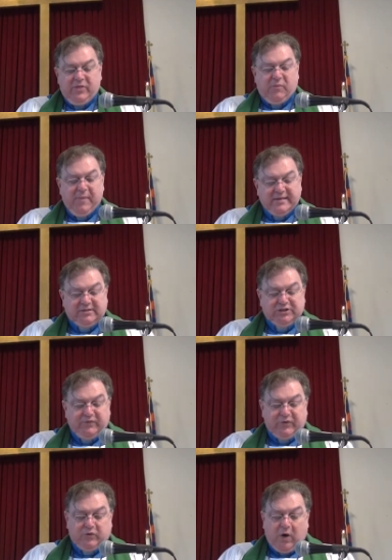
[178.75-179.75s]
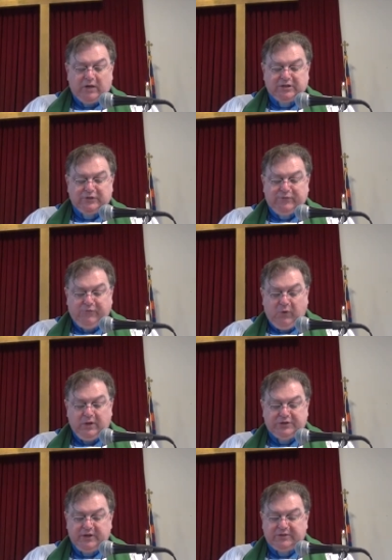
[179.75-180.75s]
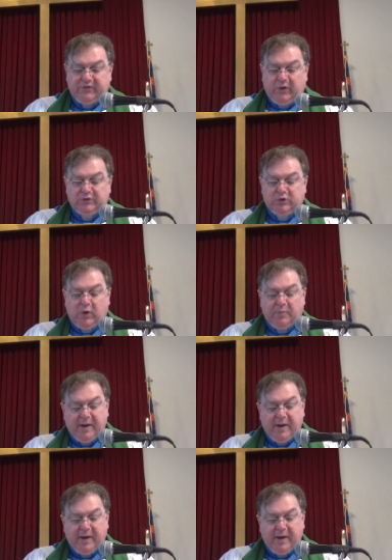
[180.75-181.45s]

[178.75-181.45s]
The message of the cross is foolishness to those who are